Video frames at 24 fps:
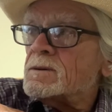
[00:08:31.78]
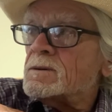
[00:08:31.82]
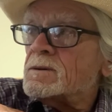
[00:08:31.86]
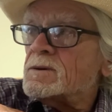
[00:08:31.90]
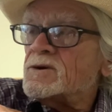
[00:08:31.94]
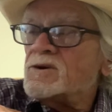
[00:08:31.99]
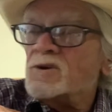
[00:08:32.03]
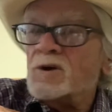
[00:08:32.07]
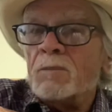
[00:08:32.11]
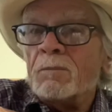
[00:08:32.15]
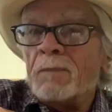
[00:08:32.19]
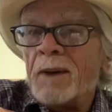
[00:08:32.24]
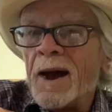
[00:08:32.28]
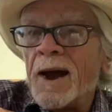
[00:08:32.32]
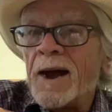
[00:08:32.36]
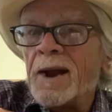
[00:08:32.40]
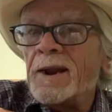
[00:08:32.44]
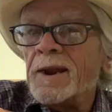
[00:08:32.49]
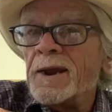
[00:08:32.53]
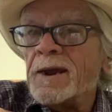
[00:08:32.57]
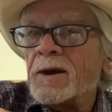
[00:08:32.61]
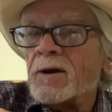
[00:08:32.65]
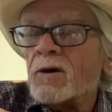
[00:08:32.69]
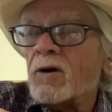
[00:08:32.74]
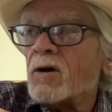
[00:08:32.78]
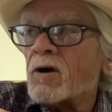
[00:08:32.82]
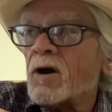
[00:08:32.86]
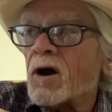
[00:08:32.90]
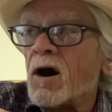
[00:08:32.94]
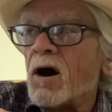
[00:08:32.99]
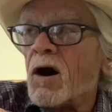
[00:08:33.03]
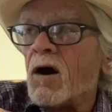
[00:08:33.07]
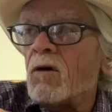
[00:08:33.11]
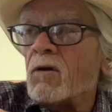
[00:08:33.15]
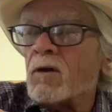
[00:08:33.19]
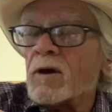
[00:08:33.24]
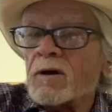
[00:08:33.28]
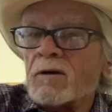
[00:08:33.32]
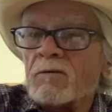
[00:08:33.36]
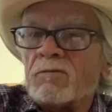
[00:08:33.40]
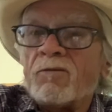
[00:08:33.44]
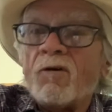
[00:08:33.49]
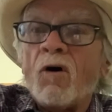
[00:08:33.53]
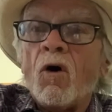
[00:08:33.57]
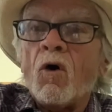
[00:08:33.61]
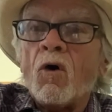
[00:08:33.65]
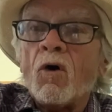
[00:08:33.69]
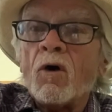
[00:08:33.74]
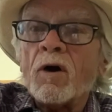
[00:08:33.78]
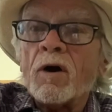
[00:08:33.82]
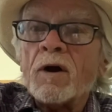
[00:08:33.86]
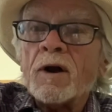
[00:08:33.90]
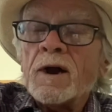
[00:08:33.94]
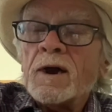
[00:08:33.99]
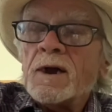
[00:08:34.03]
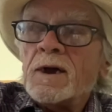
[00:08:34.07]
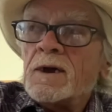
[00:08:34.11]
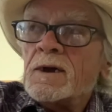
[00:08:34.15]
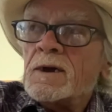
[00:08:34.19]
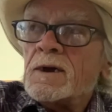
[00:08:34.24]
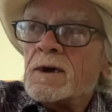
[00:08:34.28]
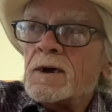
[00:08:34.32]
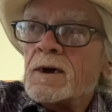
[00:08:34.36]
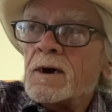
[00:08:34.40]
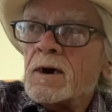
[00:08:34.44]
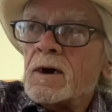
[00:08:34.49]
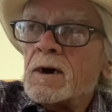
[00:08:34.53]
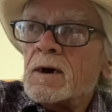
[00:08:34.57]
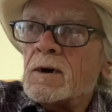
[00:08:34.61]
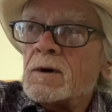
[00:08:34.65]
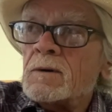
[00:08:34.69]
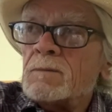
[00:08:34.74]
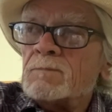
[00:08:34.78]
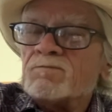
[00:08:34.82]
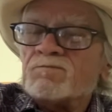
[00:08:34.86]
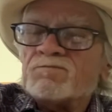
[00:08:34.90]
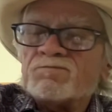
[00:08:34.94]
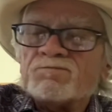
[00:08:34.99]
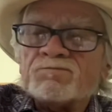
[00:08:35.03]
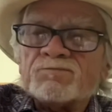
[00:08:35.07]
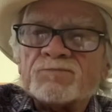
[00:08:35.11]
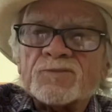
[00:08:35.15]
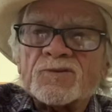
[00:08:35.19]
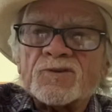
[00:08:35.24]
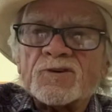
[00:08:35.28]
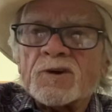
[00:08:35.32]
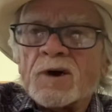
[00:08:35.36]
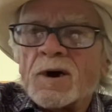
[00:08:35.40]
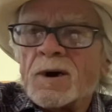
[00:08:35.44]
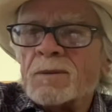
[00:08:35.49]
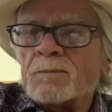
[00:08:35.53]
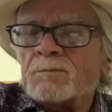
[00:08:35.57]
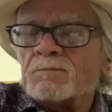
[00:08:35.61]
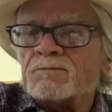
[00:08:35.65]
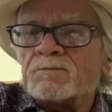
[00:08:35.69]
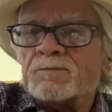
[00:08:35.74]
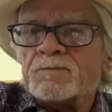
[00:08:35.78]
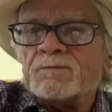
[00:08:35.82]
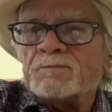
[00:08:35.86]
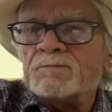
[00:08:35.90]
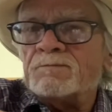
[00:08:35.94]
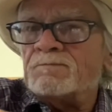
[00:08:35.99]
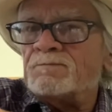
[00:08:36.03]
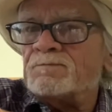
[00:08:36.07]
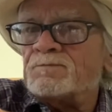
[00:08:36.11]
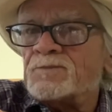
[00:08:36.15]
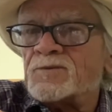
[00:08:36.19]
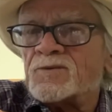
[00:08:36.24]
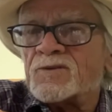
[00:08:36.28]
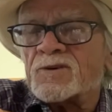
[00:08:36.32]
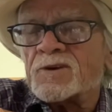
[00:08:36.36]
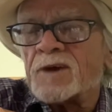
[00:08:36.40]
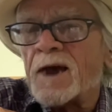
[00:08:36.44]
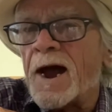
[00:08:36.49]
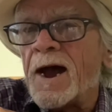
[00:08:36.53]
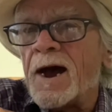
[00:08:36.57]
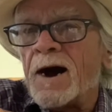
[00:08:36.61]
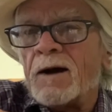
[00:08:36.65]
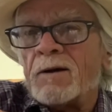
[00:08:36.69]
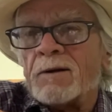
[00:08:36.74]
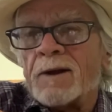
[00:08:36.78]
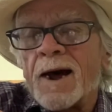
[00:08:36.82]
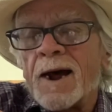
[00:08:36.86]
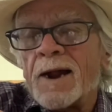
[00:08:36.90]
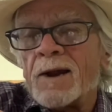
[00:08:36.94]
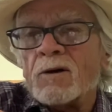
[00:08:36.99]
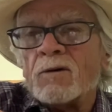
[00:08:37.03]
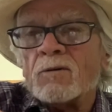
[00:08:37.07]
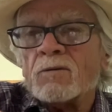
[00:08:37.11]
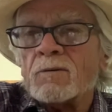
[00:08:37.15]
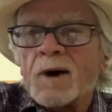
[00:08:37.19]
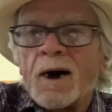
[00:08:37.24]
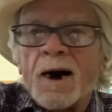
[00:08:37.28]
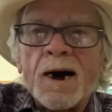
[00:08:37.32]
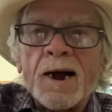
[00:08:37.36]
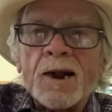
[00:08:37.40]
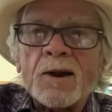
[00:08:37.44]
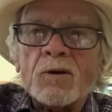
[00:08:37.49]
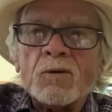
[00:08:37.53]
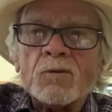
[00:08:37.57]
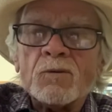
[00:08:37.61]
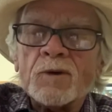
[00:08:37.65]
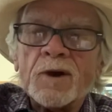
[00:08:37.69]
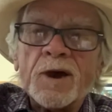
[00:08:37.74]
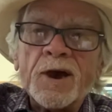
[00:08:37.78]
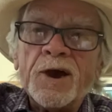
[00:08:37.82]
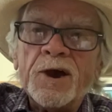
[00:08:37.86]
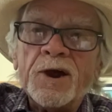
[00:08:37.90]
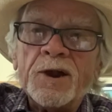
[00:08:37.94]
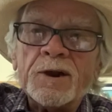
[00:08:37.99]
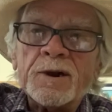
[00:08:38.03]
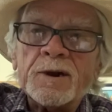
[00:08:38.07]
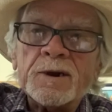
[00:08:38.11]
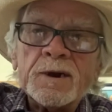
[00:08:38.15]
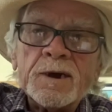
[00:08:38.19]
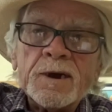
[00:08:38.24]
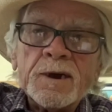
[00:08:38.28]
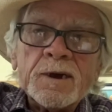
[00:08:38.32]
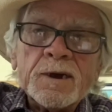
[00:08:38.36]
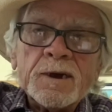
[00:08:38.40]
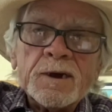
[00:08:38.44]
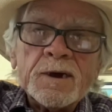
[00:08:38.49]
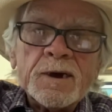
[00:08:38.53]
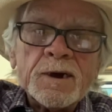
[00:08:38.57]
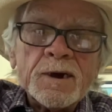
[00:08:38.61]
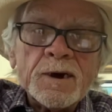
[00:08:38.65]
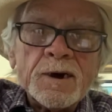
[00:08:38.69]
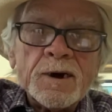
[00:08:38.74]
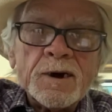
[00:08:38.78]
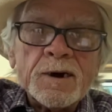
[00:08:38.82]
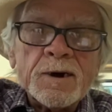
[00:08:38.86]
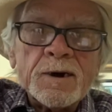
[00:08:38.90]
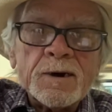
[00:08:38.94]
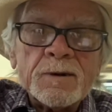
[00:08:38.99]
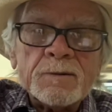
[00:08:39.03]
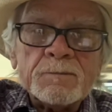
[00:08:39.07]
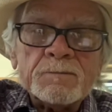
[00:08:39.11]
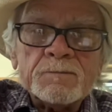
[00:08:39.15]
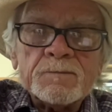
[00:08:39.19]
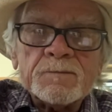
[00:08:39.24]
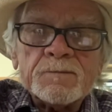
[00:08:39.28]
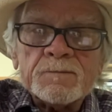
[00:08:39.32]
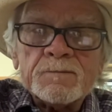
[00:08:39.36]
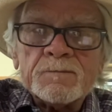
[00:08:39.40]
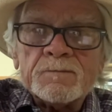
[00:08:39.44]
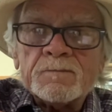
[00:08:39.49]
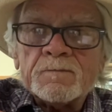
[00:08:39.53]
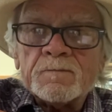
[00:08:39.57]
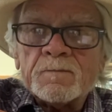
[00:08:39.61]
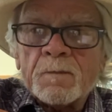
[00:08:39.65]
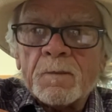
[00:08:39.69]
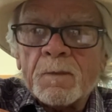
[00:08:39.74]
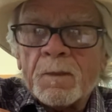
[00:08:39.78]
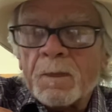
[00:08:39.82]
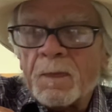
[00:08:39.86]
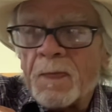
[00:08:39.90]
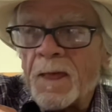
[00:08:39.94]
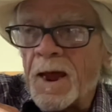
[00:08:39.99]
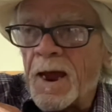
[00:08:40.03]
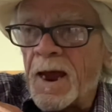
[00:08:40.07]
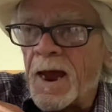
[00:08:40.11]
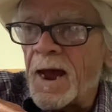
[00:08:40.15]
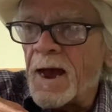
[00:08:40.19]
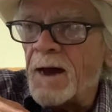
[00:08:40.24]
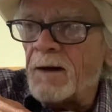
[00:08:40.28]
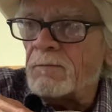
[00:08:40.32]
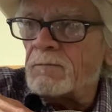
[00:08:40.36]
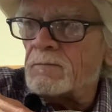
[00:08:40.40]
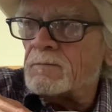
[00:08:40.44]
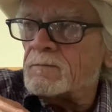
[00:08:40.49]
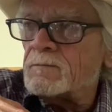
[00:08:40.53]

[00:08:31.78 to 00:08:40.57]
demanding or calling for some sound. I don't get it. Um, they have